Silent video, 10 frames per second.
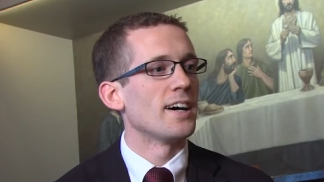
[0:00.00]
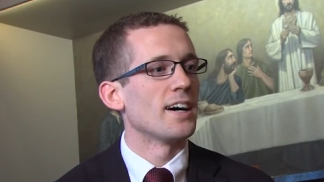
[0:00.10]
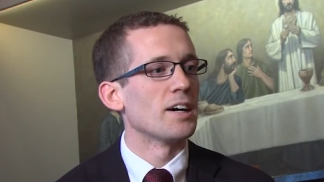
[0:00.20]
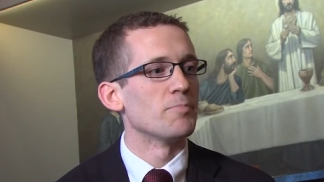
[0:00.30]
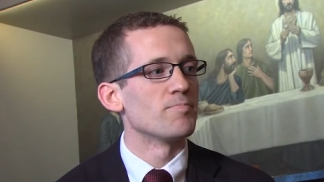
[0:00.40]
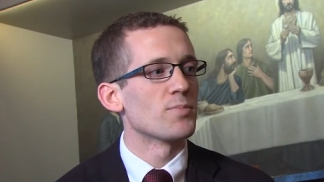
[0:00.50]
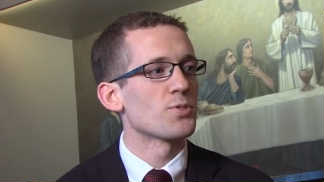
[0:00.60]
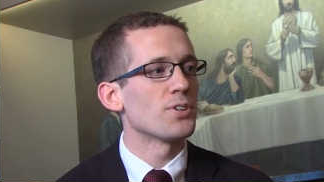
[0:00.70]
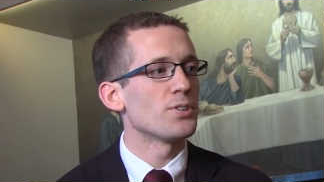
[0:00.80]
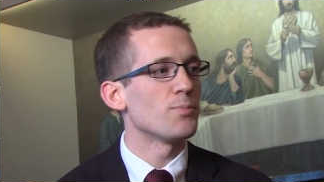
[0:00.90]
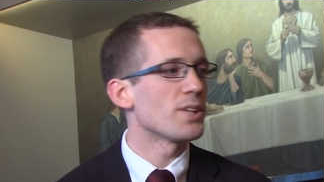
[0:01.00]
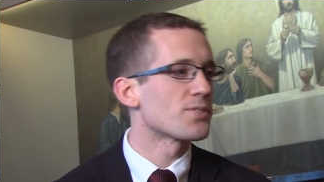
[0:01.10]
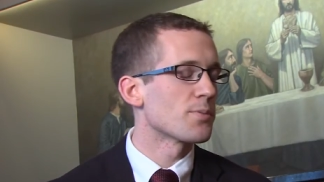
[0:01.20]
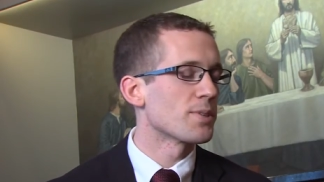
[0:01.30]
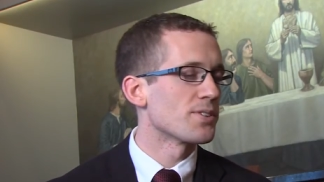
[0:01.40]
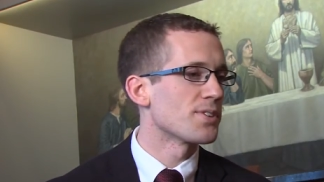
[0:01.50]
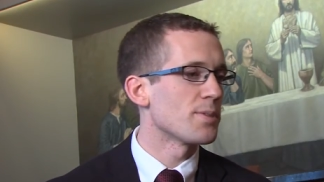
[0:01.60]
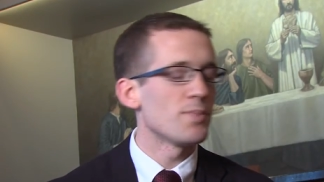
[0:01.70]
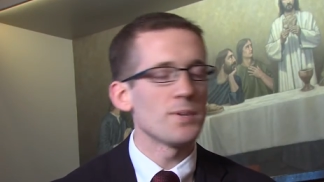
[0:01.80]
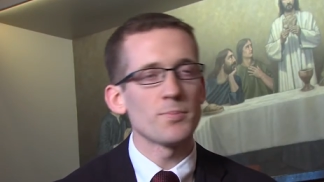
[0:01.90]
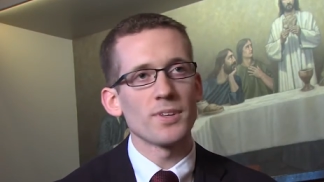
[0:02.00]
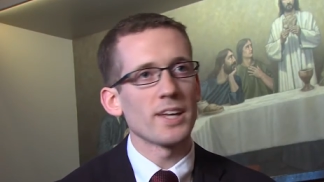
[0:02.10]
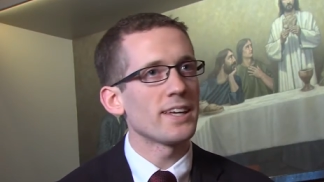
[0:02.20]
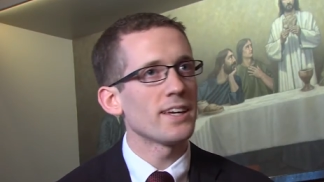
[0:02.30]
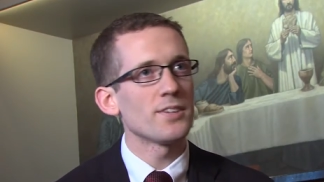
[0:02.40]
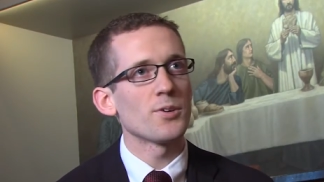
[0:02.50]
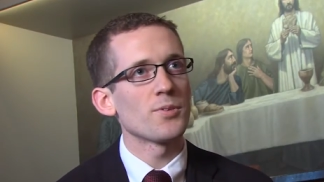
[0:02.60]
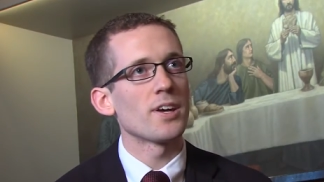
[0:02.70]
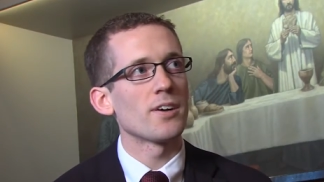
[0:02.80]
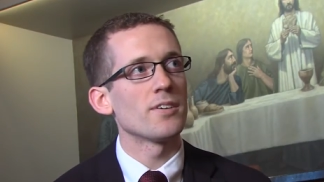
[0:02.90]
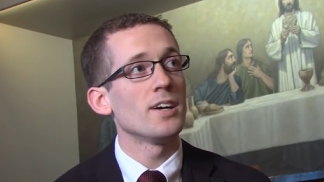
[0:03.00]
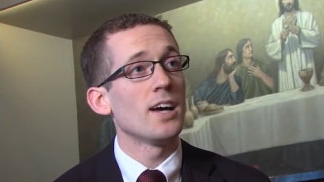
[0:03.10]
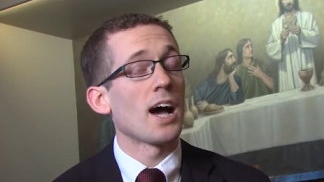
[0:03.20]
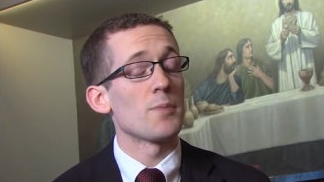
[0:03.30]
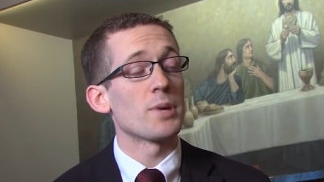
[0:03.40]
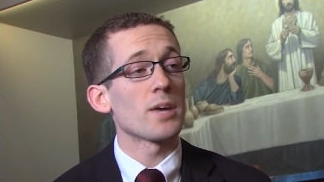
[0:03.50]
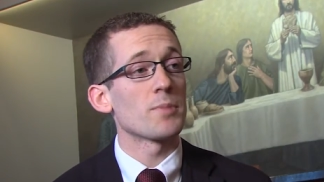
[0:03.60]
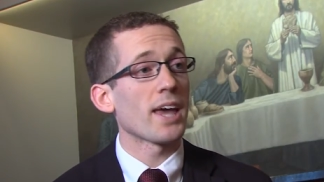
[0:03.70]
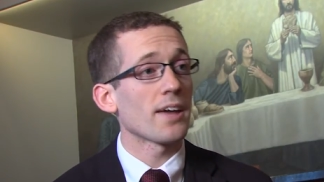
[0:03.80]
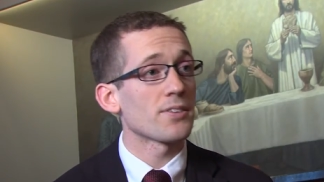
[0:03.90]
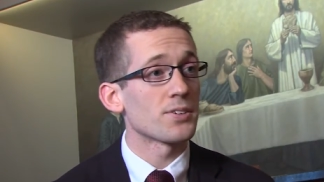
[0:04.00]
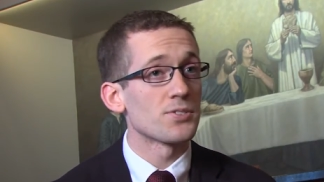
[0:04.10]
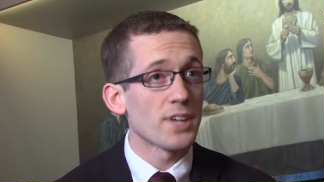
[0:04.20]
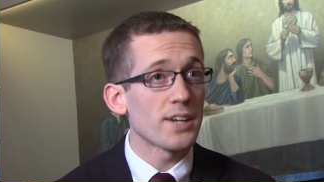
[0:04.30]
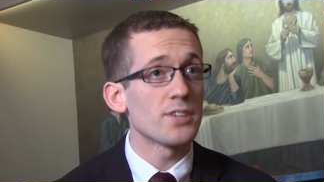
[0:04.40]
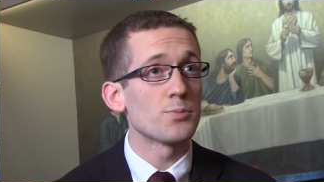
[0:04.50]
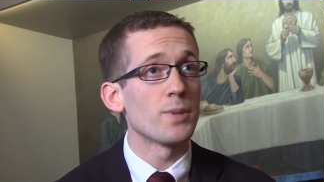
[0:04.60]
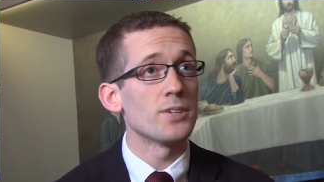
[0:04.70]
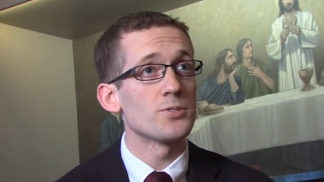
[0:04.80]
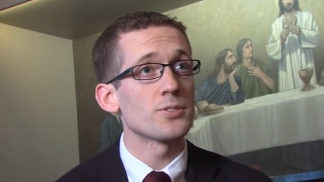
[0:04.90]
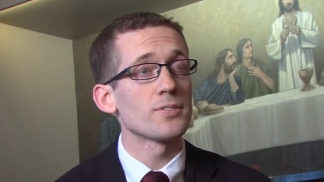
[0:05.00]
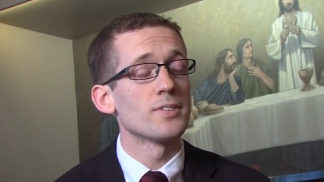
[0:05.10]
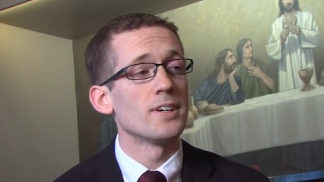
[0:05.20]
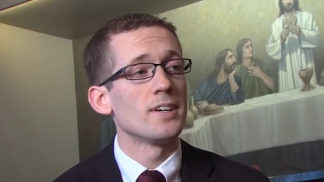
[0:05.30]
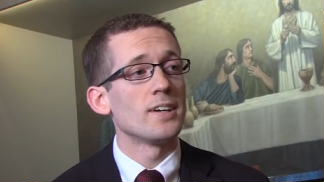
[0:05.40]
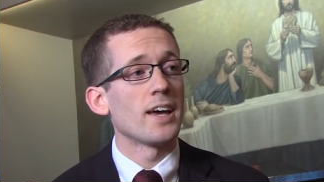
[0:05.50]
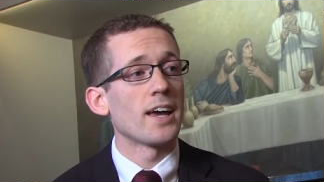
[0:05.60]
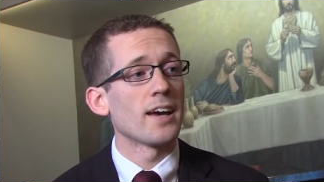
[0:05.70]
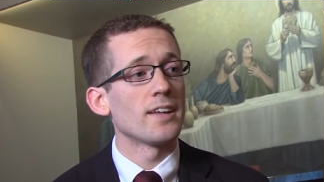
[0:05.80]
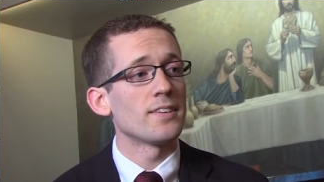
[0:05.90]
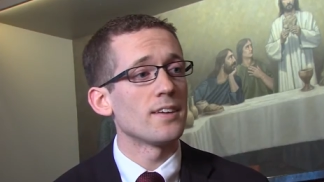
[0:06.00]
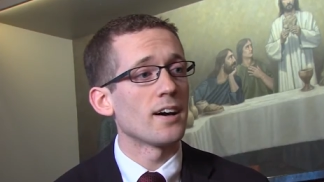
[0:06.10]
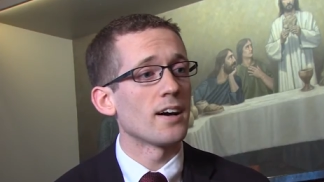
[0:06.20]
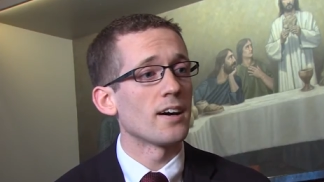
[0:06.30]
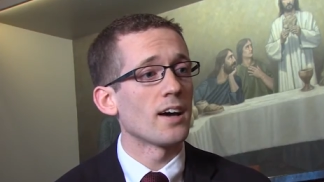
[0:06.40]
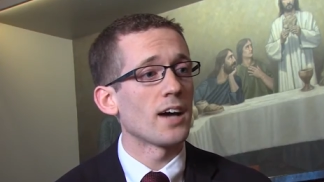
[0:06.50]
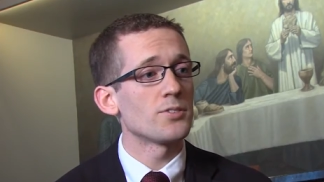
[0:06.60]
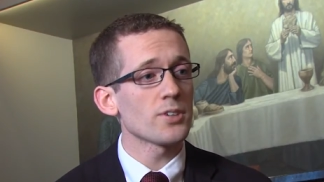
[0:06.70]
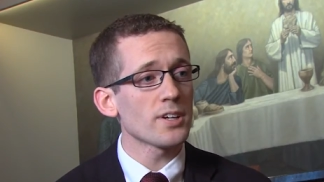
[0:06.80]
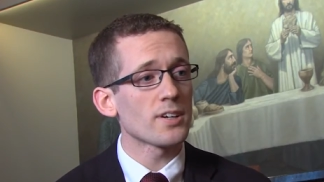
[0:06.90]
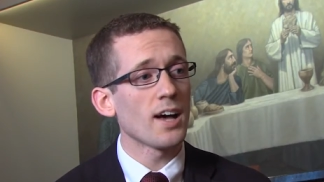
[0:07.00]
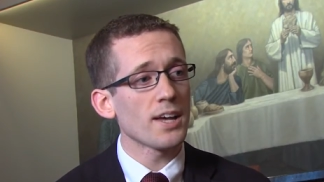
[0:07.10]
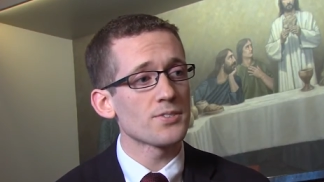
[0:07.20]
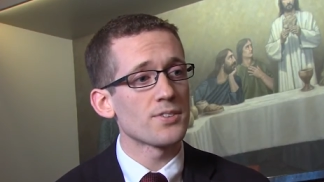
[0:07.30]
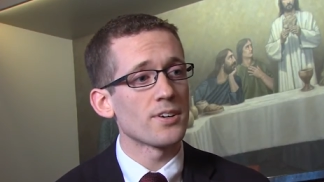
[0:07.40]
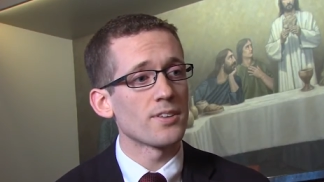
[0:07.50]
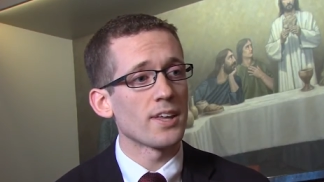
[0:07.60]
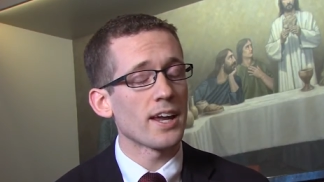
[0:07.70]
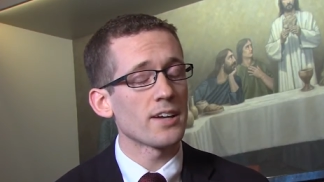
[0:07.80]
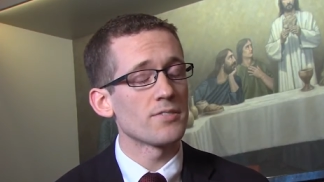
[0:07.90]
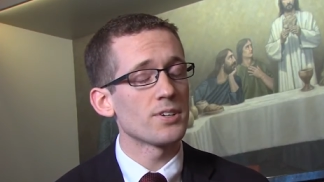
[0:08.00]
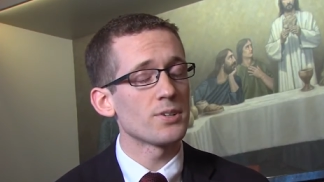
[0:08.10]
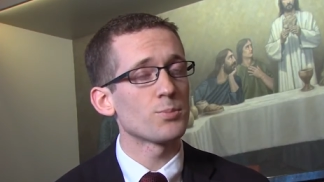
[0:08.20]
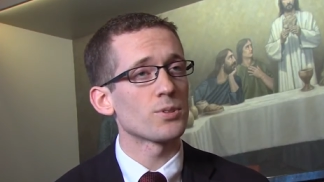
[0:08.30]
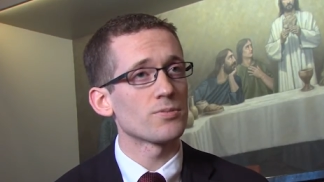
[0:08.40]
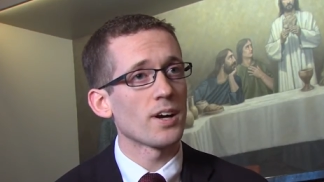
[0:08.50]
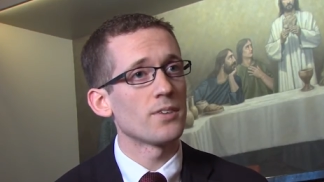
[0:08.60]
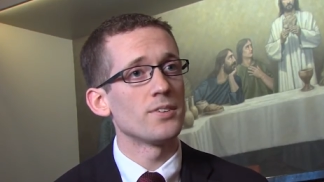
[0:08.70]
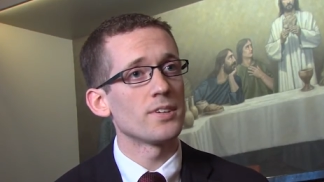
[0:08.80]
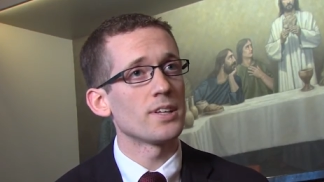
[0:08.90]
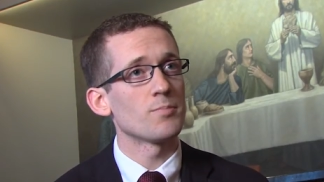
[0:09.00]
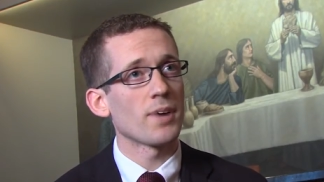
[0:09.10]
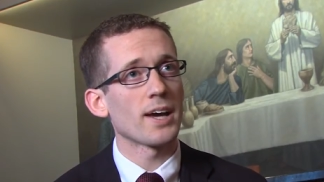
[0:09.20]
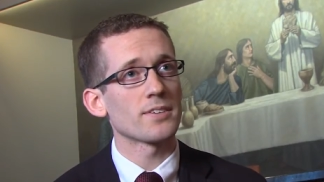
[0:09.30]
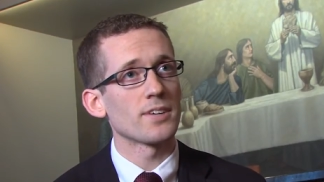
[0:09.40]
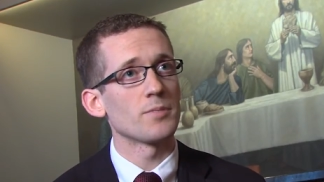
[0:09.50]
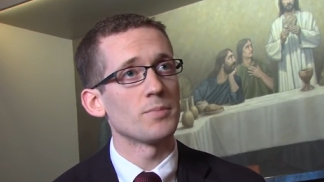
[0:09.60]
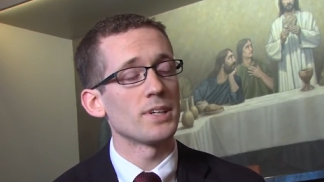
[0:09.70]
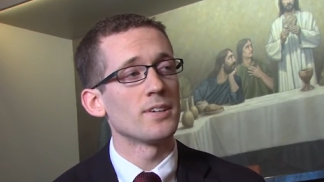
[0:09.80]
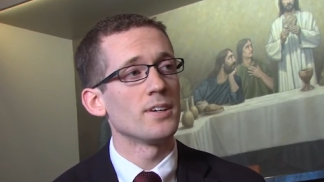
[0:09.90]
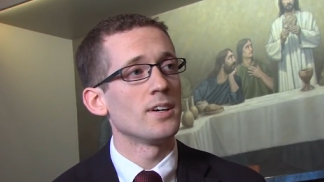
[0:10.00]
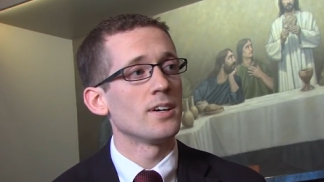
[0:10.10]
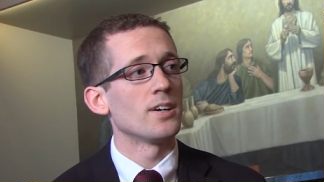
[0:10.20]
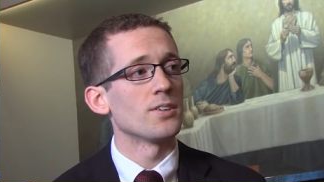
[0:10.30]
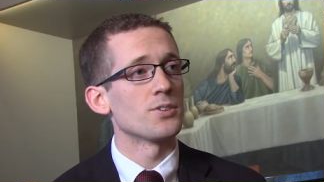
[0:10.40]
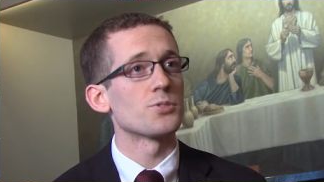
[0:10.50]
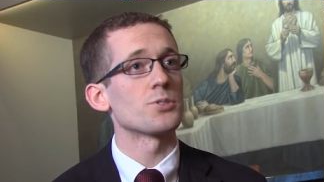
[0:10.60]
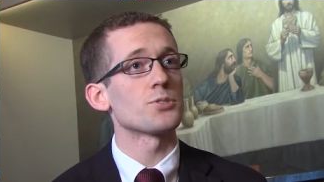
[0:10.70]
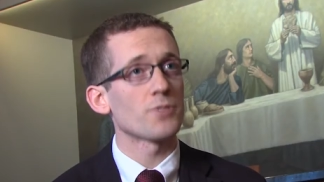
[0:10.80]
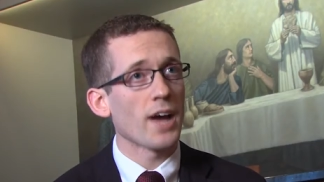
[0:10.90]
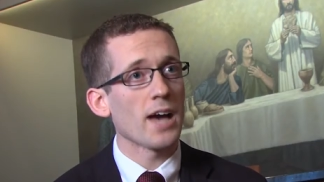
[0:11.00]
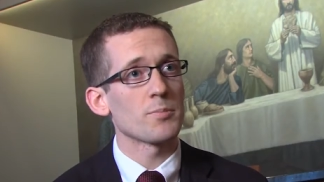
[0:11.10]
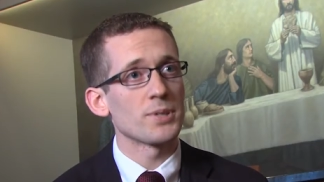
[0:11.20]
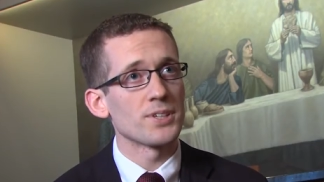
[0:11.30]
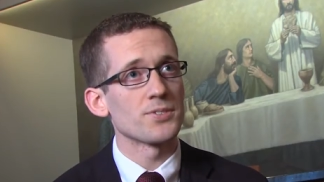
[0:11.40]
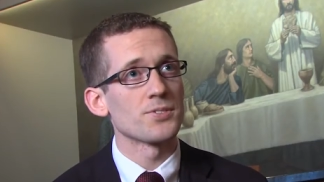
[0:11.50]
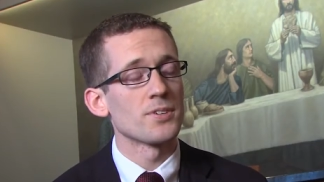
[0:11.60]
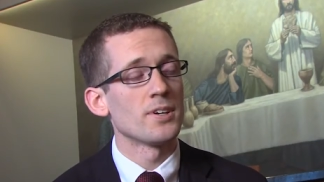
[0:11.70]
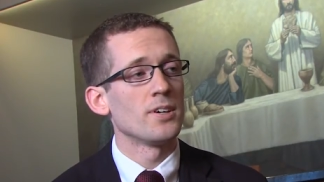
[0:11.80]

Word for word: um, started to meet some of the same people that he had known there. I became a Catholic studies major, and uh, I took a class there that had a very profound impact on me, uh, The Search for Happiness,